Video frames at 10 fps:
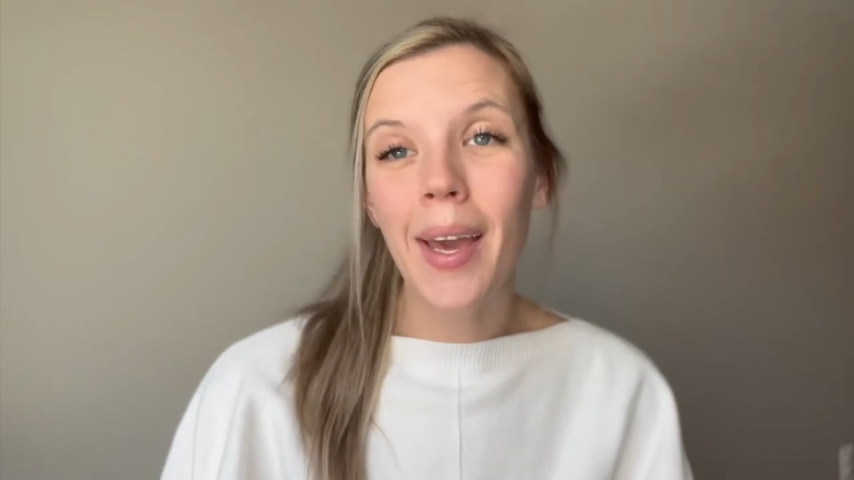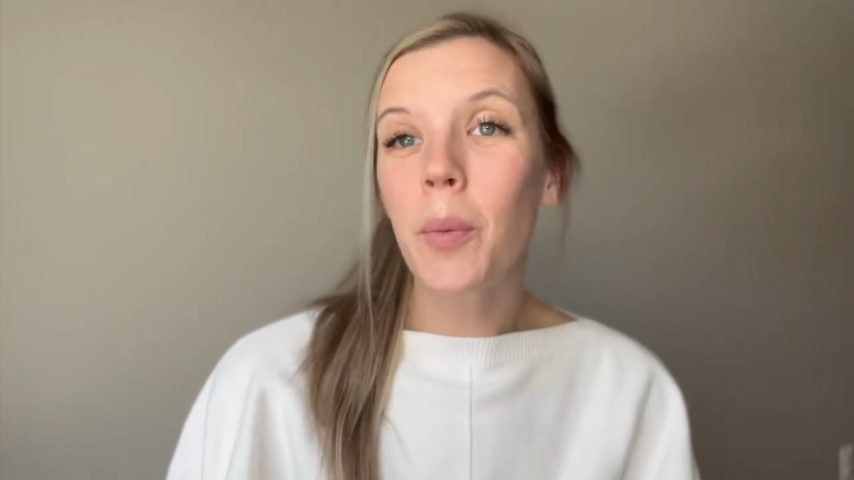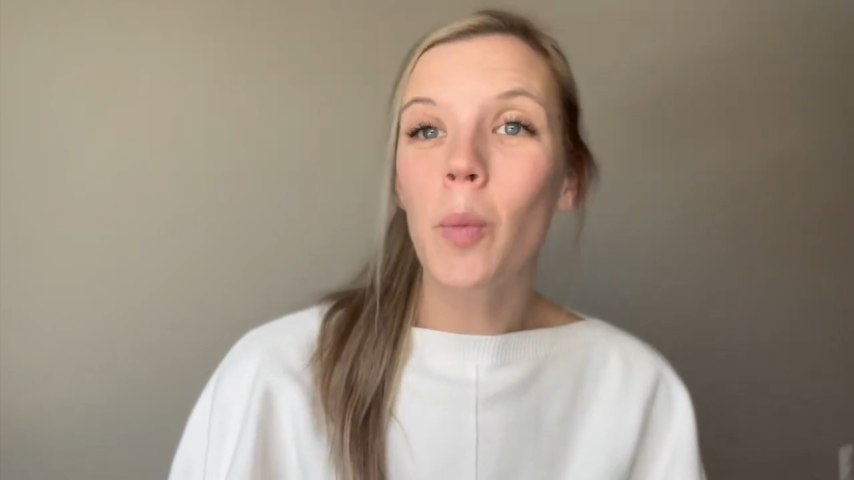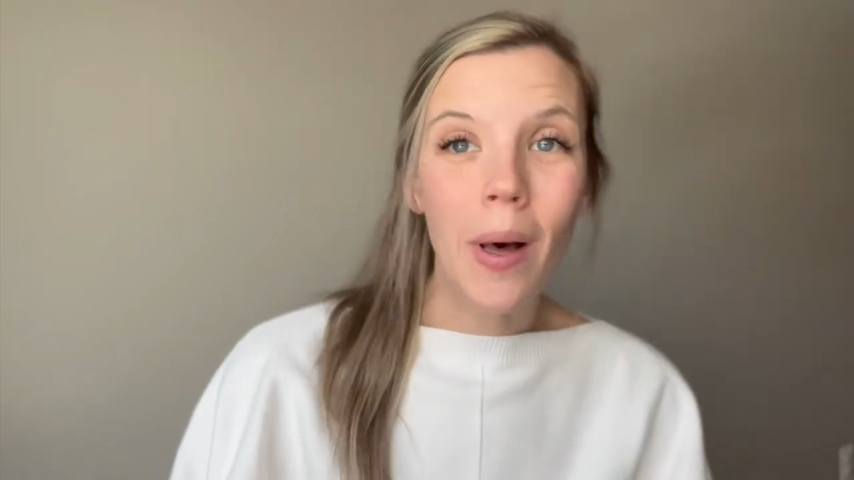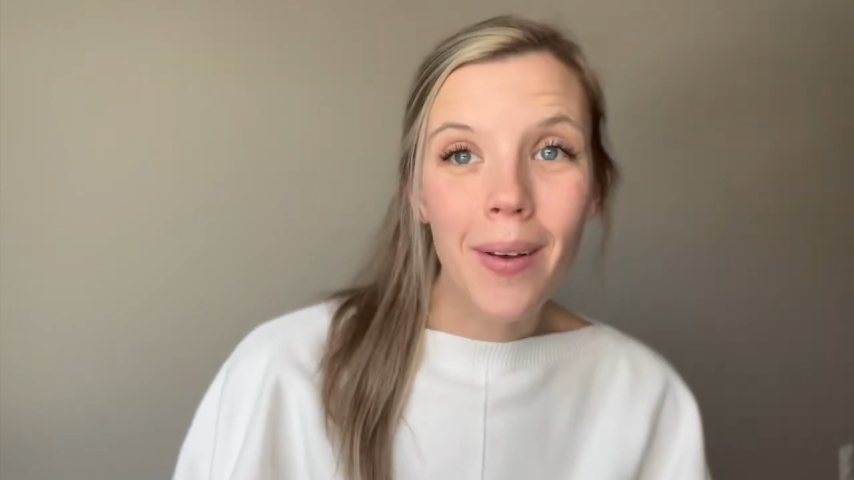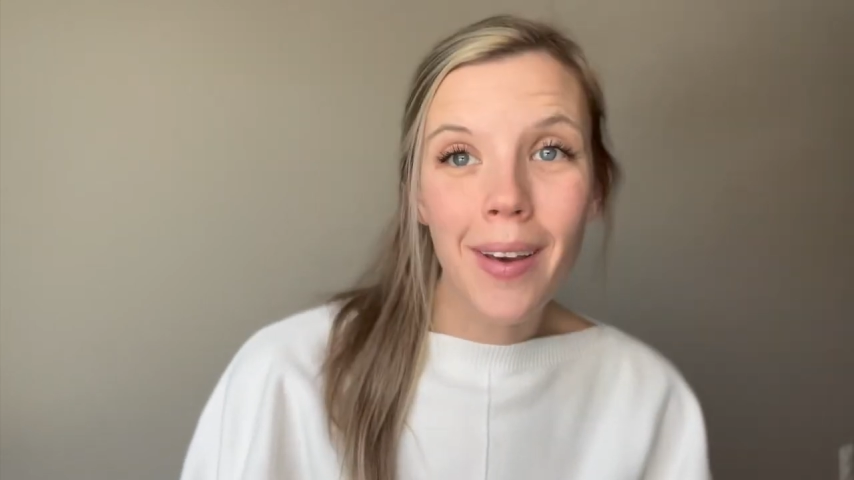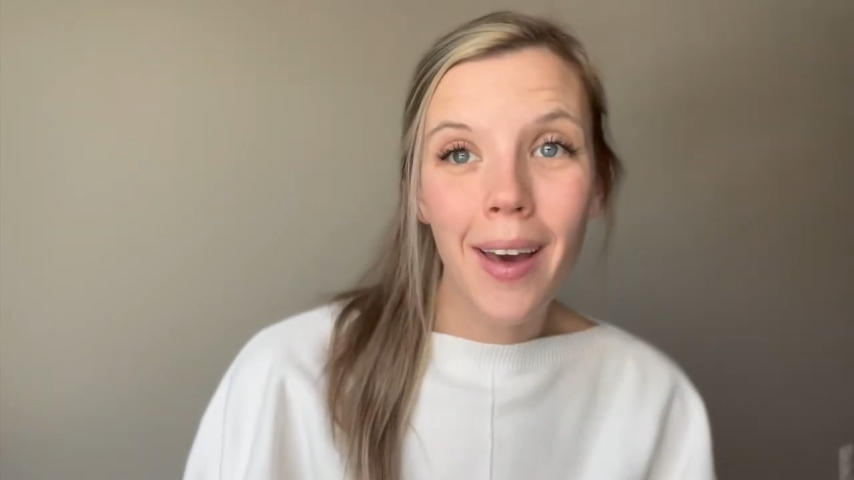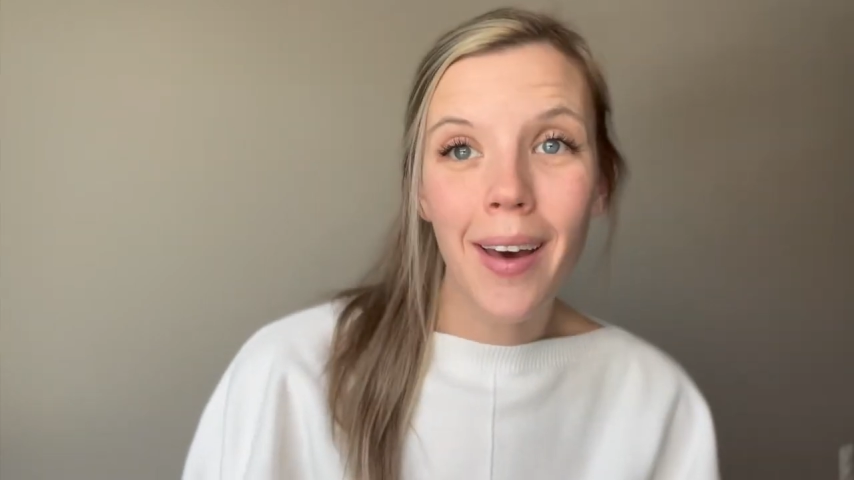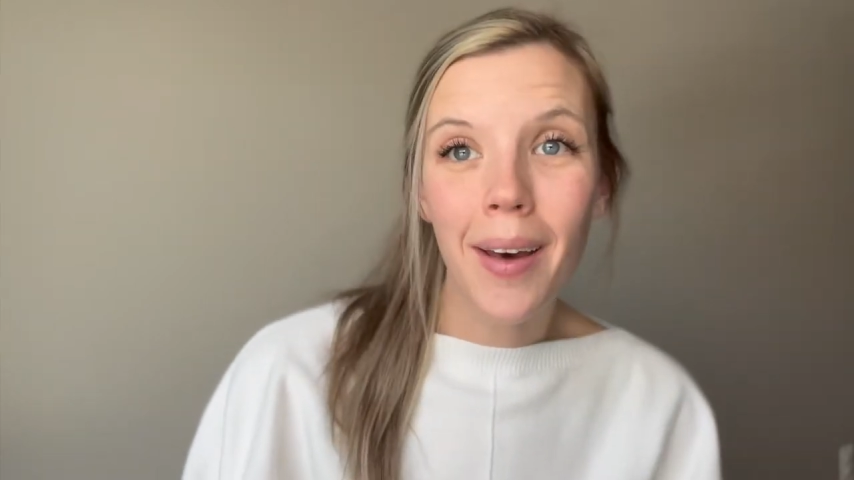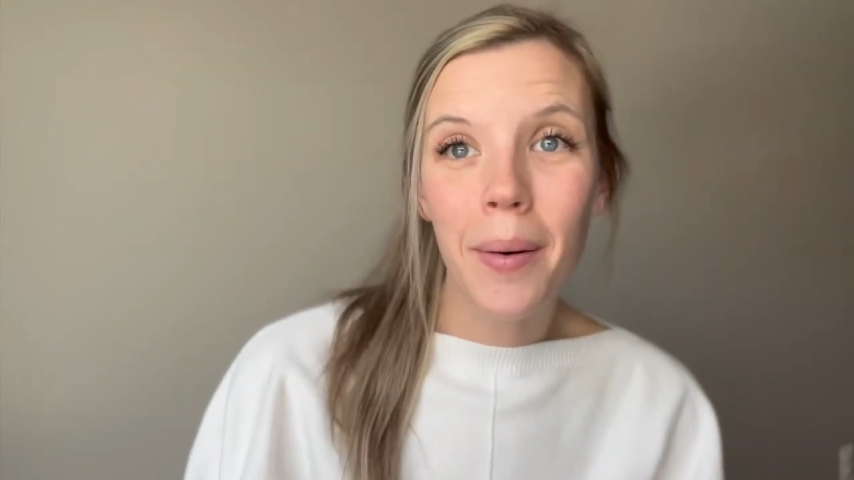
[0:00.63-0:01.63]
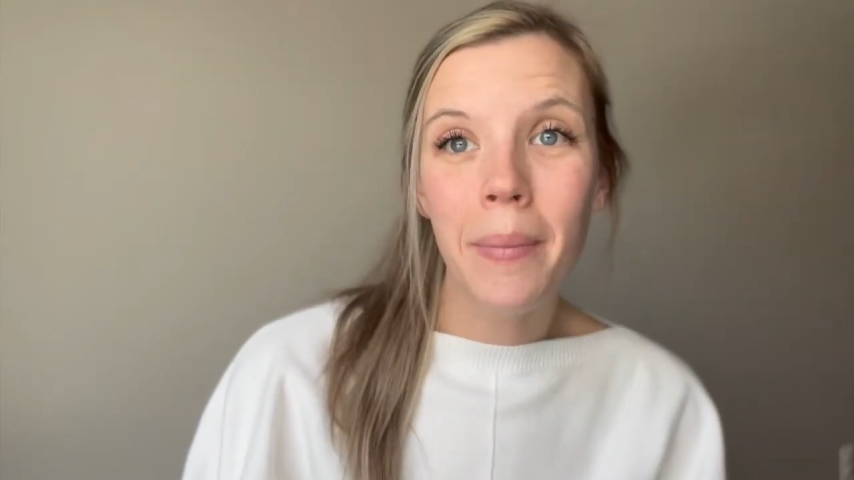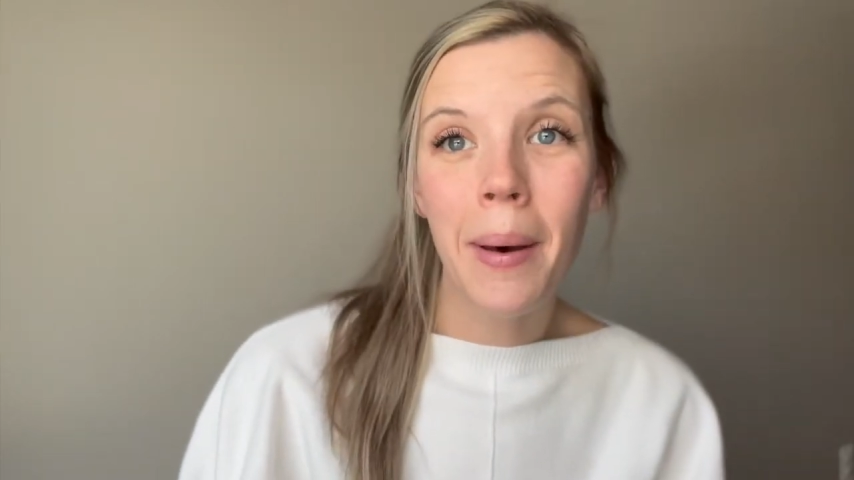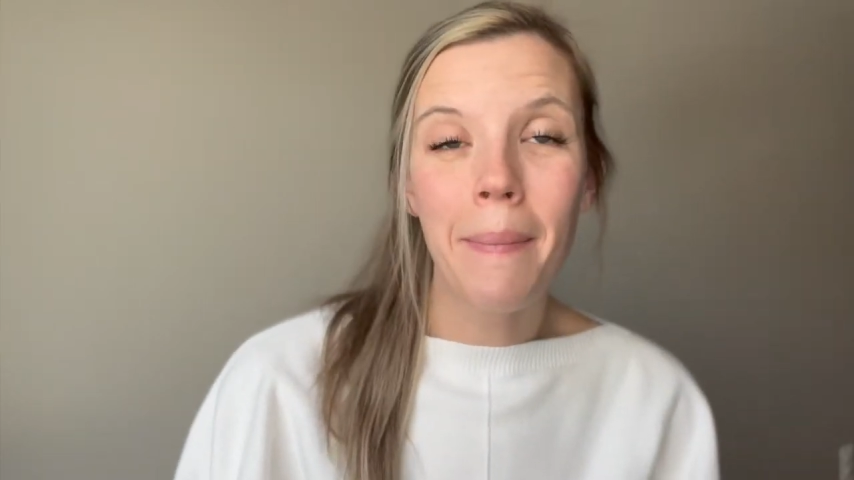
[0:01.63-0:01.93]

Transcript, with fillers: and welcome.